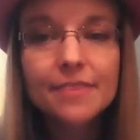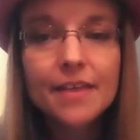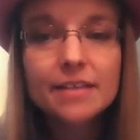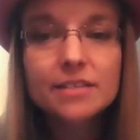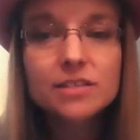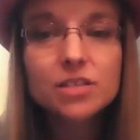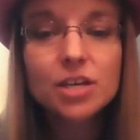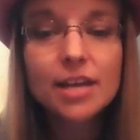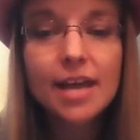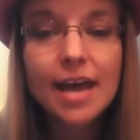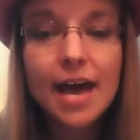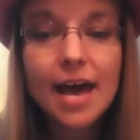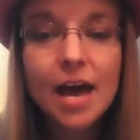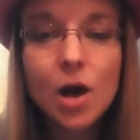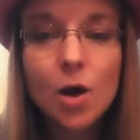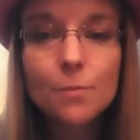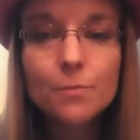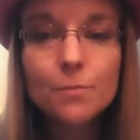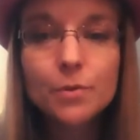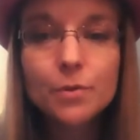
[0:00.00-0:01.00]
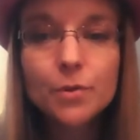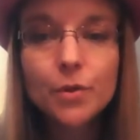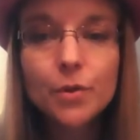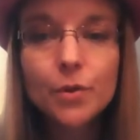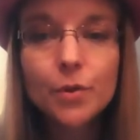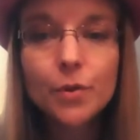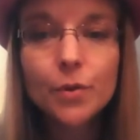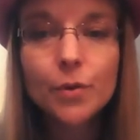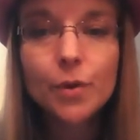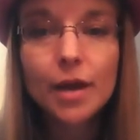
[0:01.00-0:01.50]
that's going to help
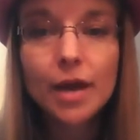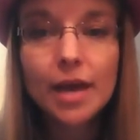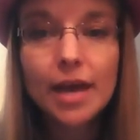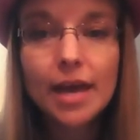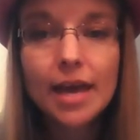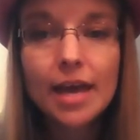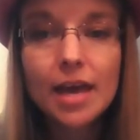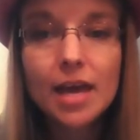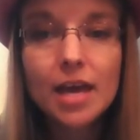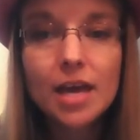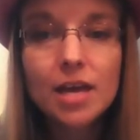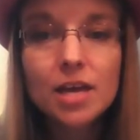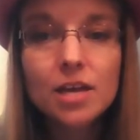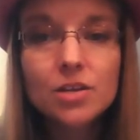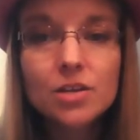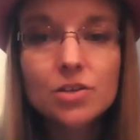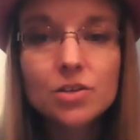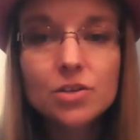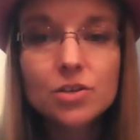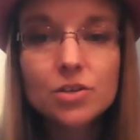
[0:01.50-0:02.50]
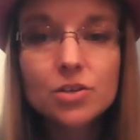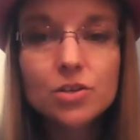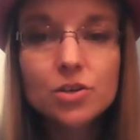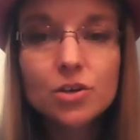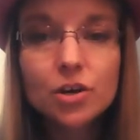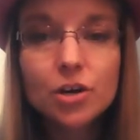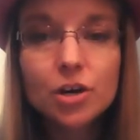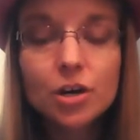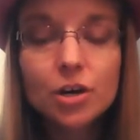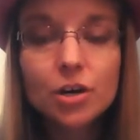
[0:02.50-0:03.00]
you in
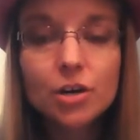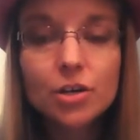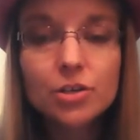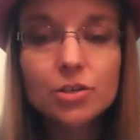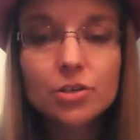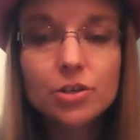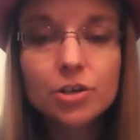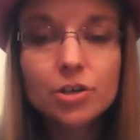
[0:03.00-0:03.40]
your